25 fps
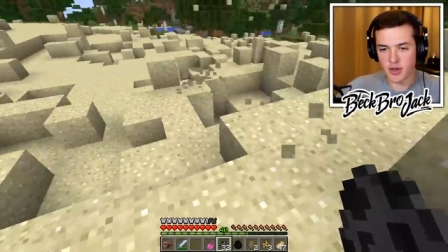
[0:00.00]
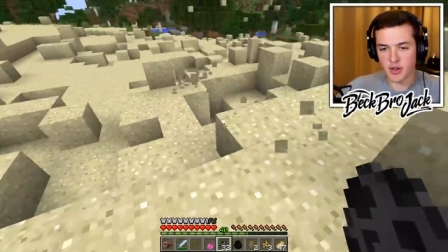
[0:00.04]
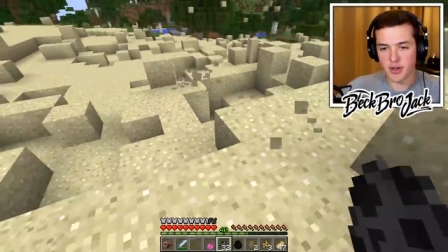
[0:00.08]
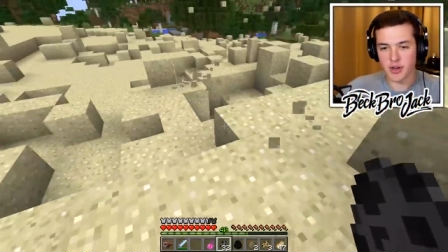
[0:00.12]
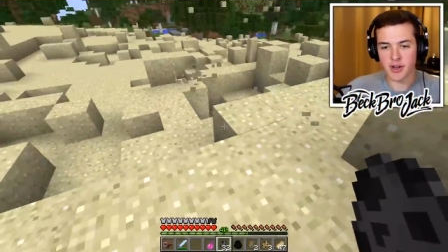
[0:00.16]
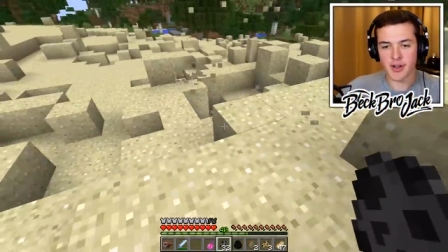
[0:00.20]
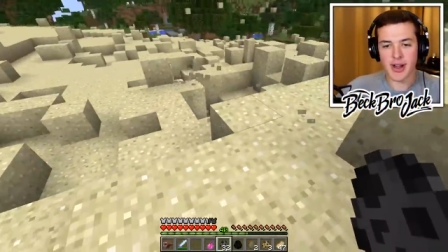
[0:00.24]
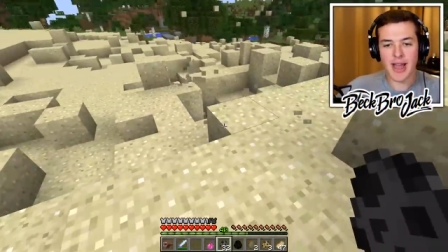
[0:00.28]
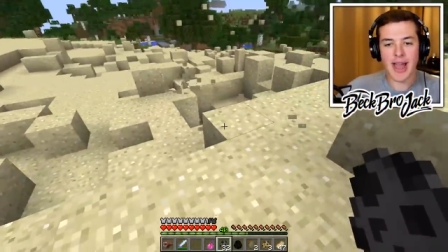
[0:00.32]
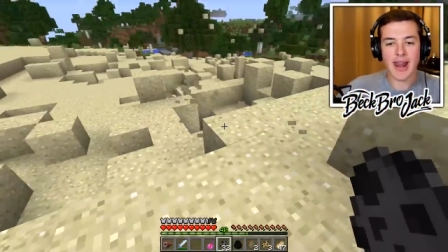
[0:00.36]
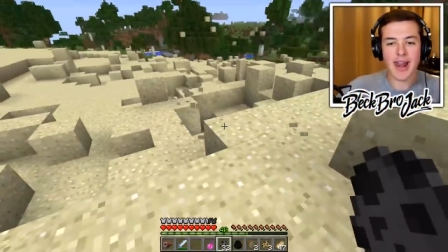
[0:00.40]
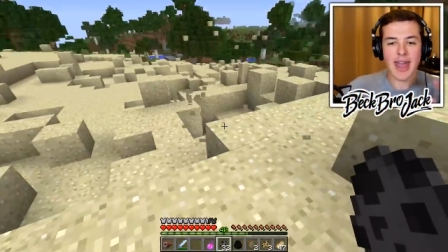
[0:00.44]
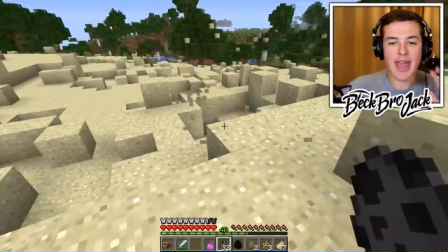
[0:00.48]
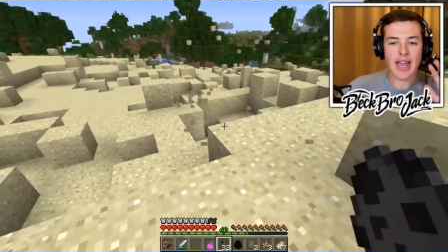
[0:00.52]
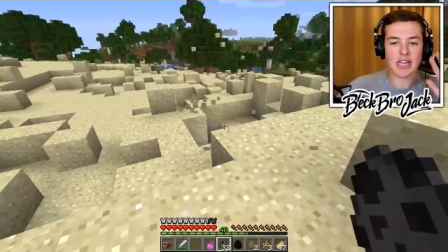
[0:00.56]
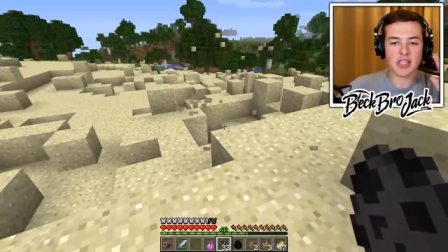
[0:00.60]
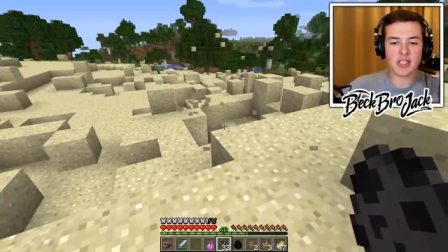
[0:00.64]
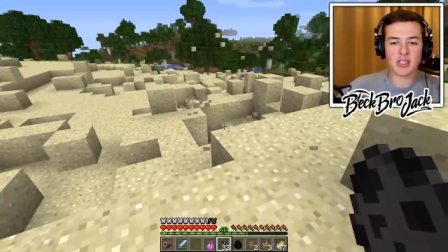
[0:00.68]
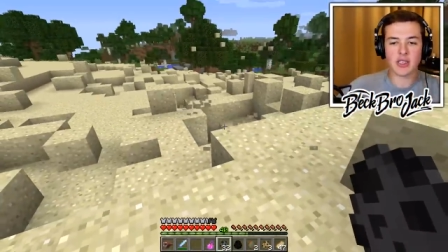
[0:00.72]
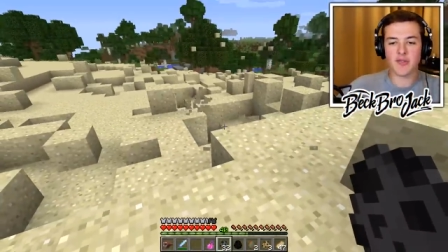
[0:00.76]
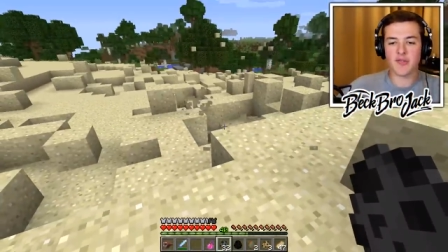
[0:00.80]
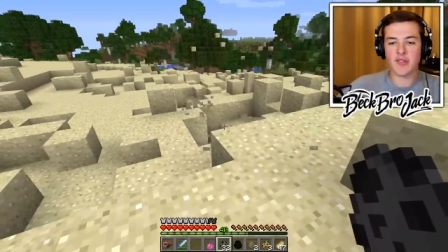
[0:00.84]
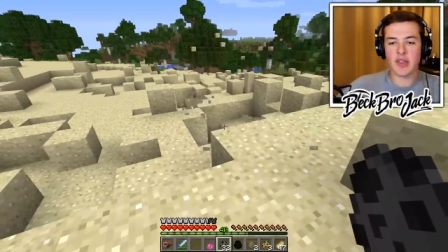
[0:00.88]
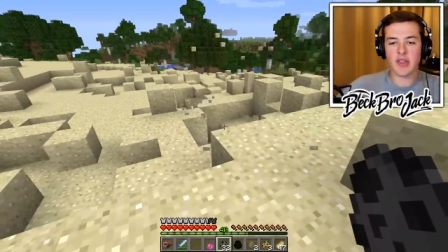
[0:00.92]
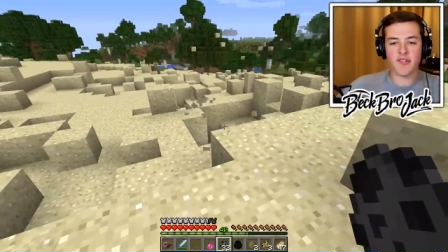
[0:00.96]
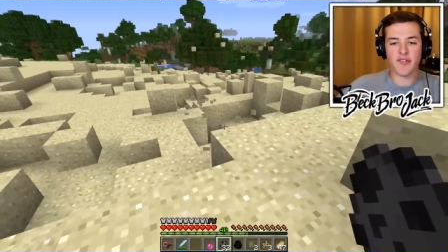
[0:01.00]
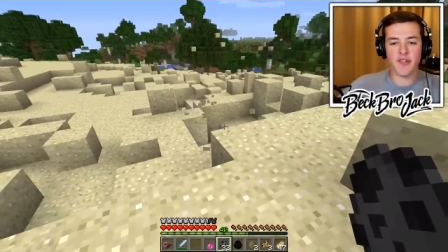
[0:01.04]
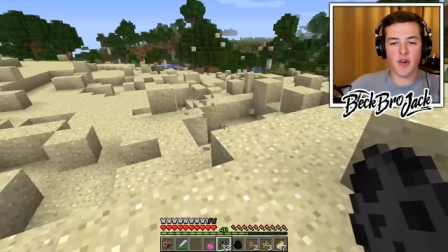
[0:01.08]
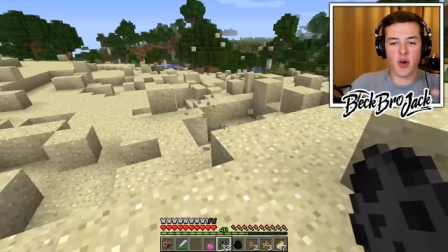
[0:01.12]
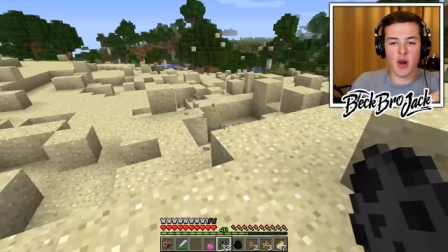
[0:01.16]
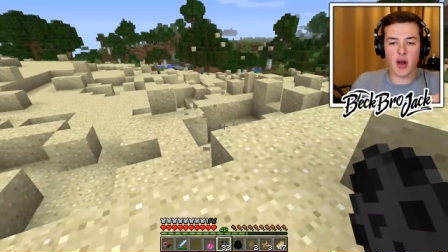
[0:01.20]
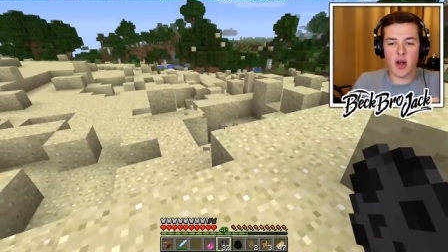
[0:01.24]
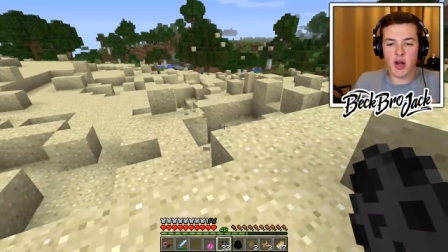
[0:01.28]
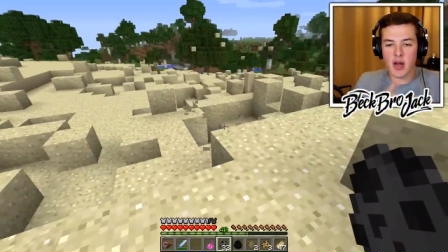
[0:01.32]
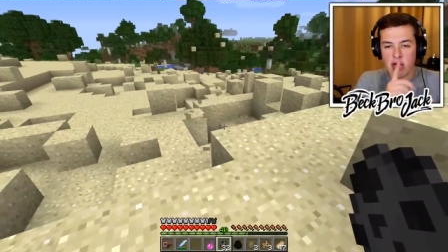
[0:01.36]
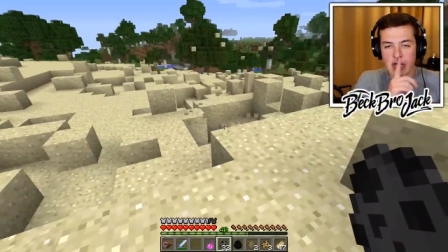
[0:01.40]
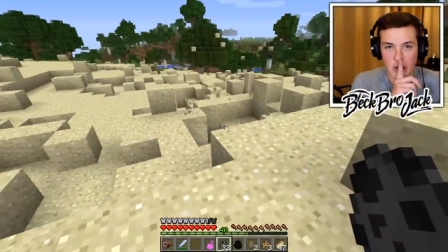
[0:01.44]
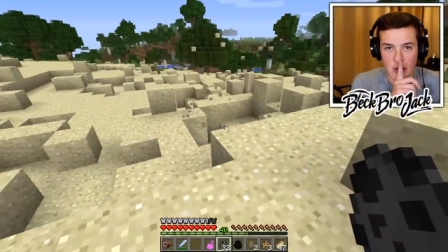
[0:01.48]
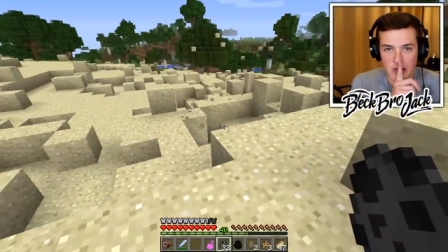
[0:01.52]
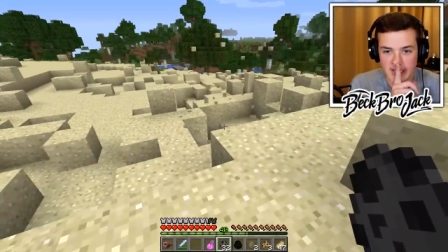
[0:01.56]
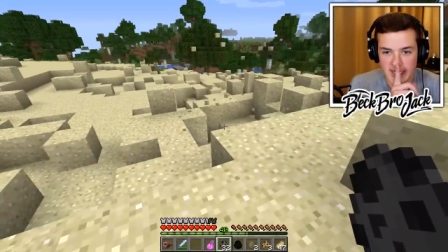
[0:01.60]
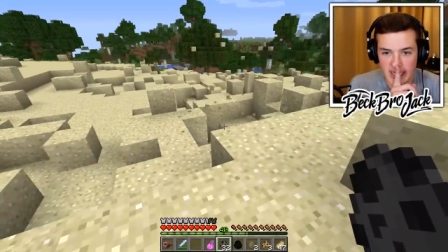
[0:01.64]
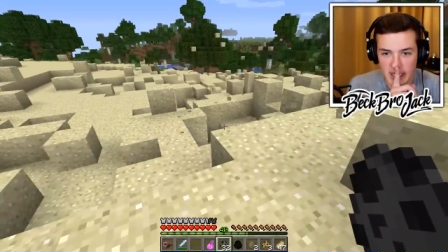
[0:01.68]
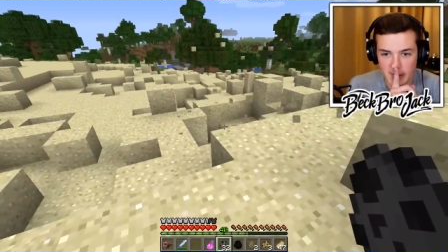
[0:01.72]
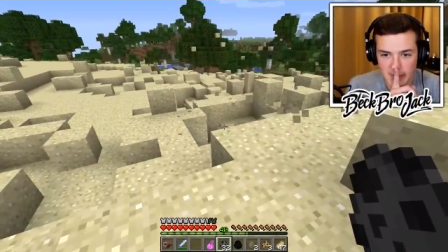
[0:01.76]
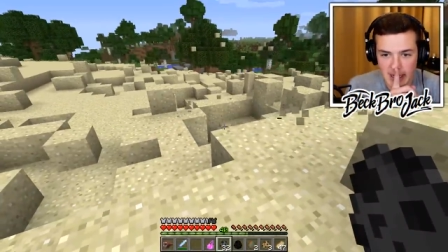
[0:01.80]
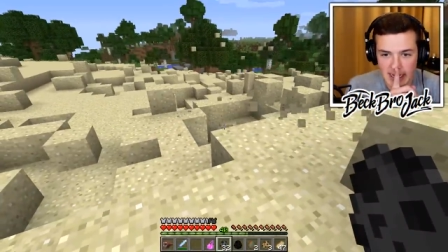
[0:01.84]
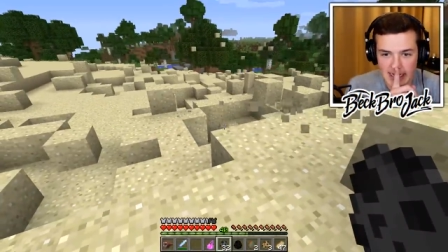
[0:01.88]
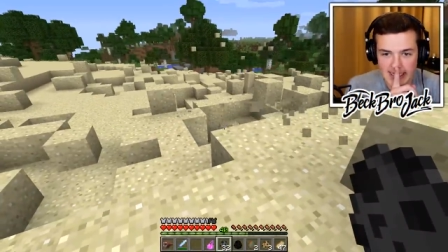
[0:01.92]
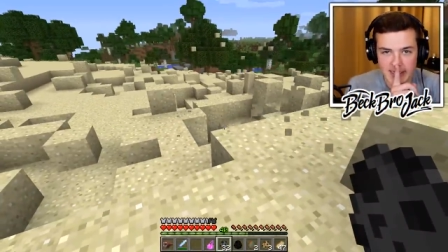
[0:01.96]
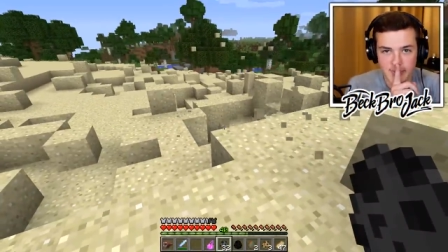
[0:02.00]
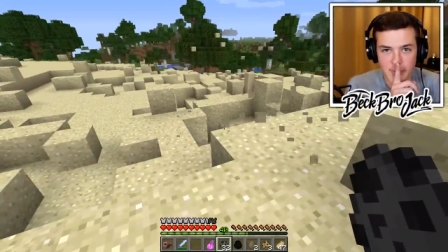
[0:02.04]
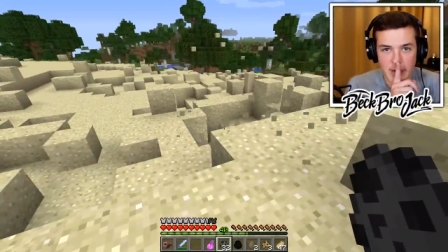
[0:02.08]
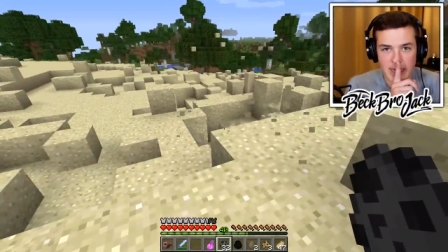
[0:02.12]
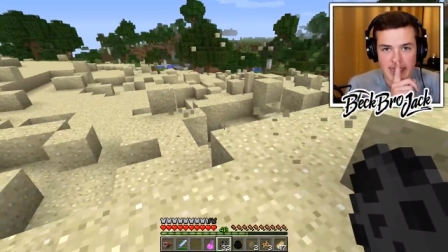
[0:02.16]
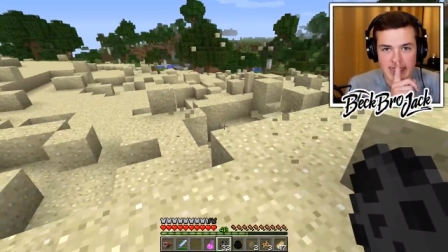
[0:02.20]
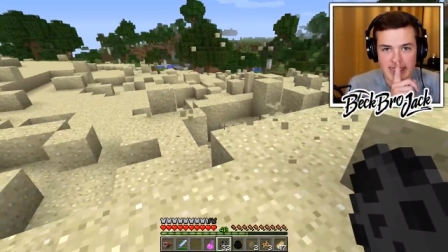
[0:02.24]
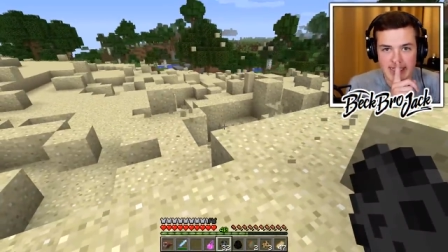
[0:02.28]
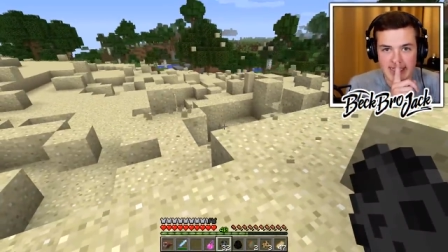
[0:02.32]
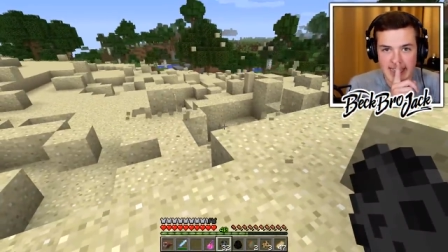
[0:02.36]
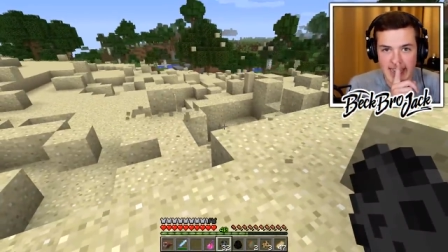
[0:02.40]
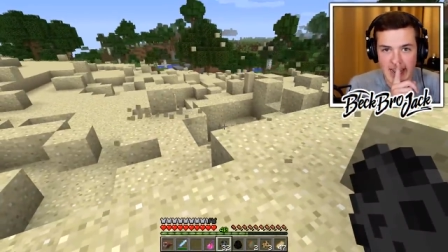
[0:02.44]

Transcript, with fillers: You're not actually V4. Don't tell him guys, you might get